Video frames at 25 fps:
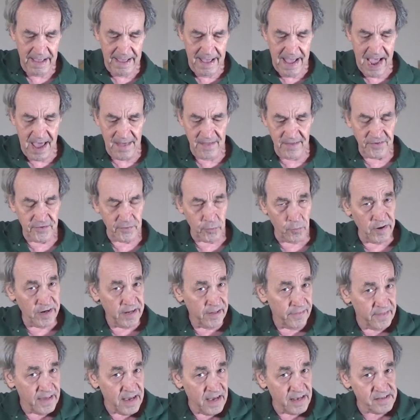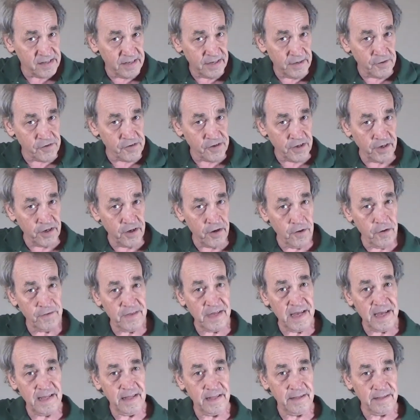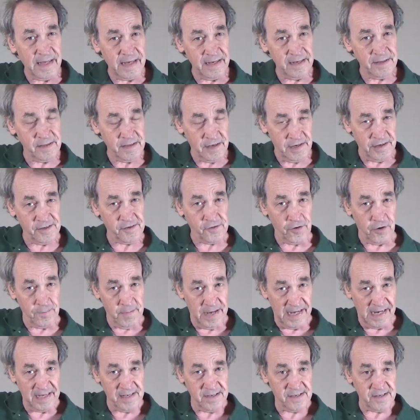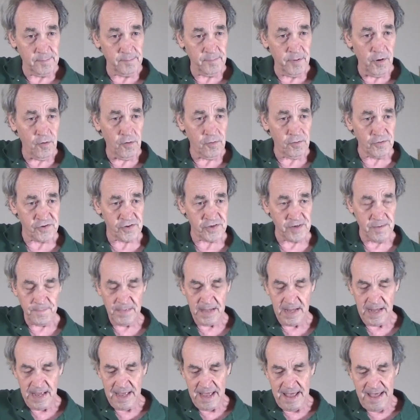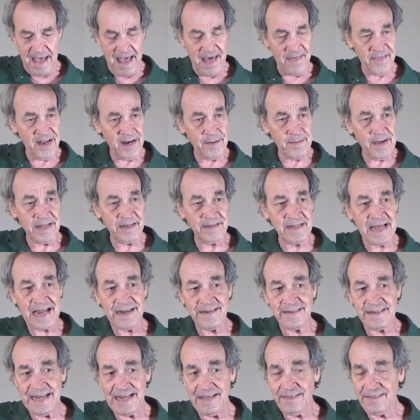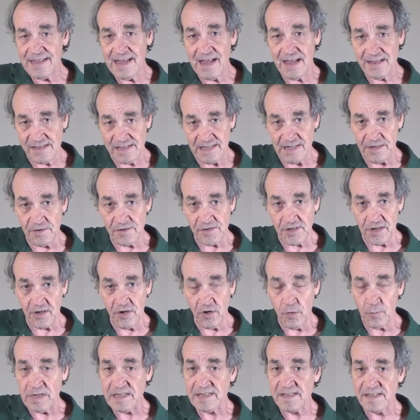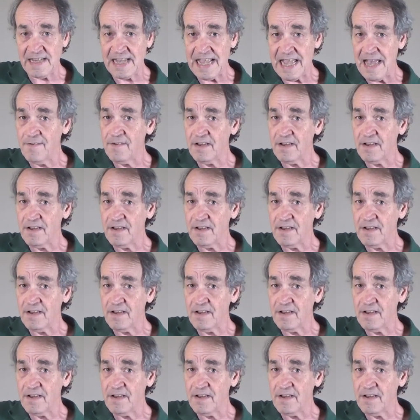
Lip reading: and then 20,000 years ago they start making some bowls, and then about 19,000 years ago we see